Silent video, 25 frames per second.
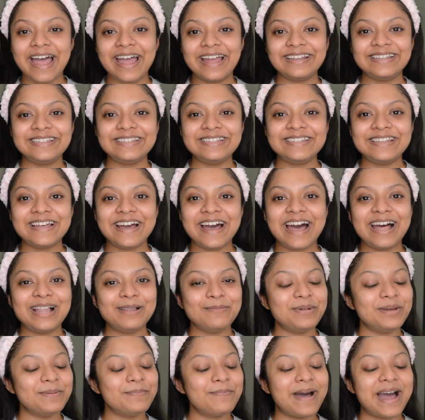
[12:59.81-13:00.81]
and
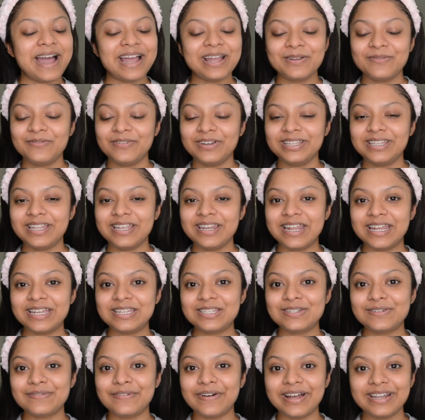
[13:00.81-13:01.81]
I'll be back with the
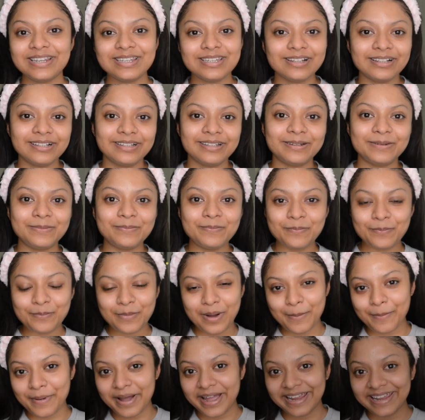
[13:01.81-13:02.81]
next one till then
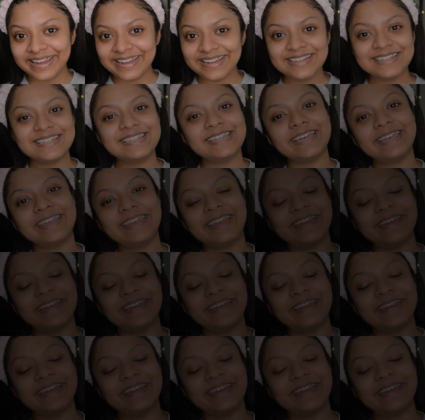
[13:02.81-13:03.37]
bye bye take